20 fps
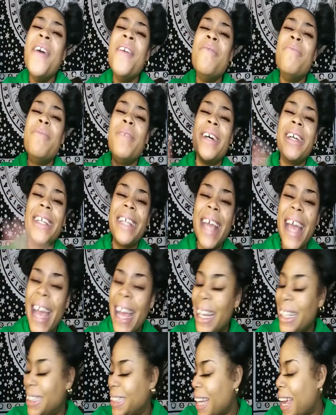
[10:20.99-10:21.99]
But
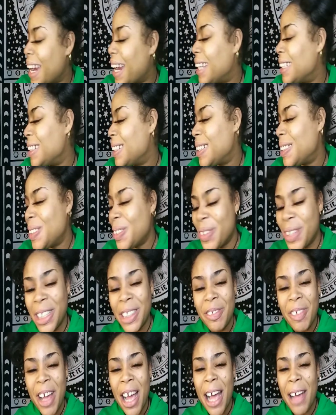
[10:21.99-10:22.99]
yeah, shout out to the
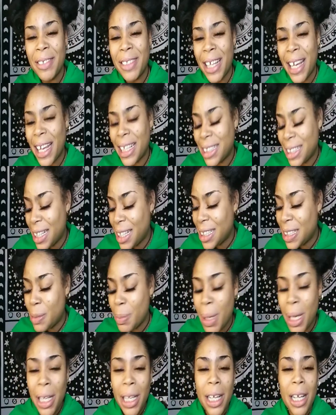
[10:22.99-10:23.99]
tourist vibes. Like I said, it's
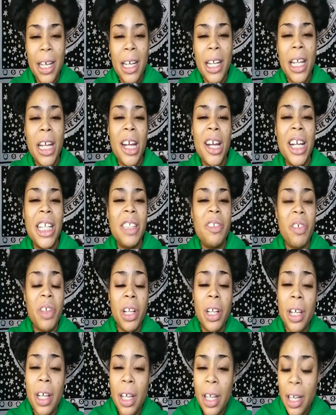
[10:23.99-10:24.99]
smelling good in here. It's
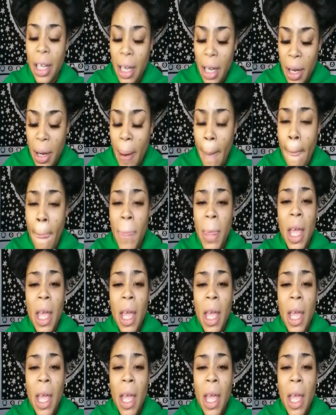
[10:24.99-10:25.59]
feeling good in here.